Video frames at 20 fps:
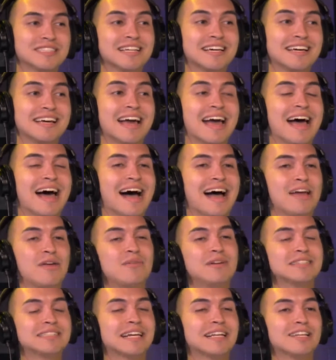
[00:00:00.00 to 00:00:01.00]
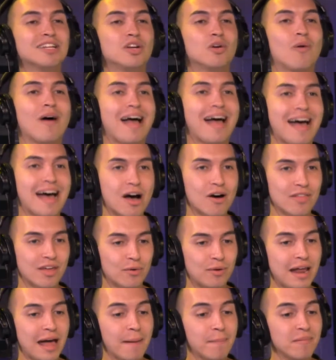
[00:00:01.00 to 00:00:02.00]
like i don't exactly know how that
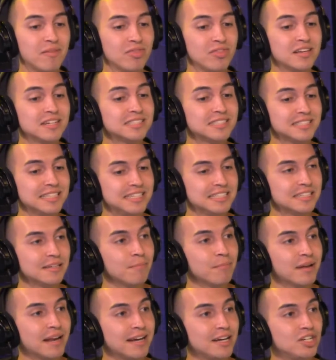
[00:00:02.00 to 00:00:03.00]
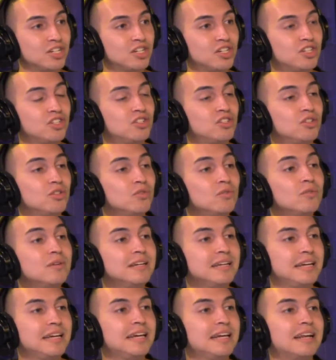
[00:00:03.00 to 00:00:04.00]
would happen this season but i do
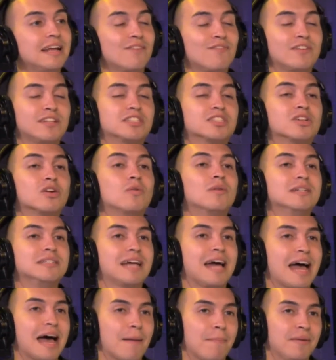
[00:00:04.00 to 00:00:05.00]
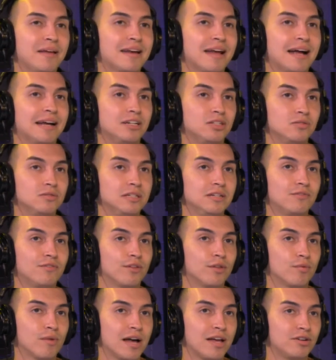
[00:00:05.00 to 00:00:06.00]
need if it's going to happen i do need for
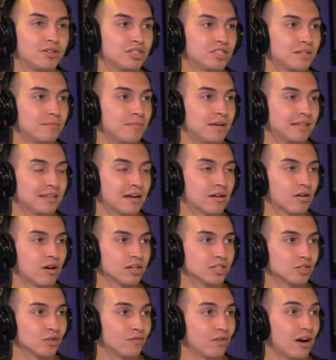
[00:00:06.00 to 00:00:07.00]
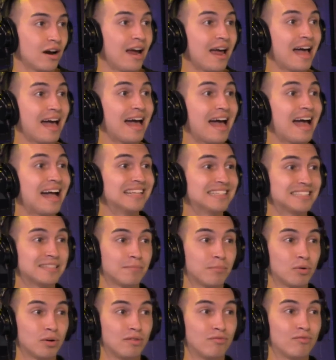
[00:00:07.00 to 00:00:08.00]
the writers to make right. that crossover at
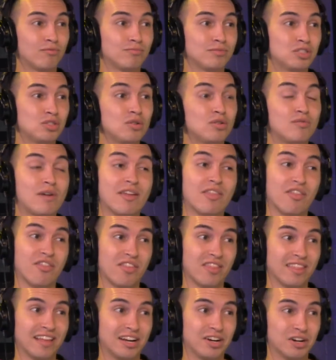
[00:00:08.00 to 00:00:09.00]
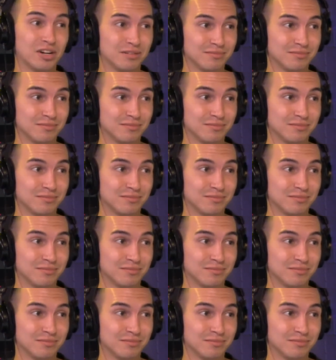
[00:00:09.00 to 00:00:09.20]
some point sooner rather than later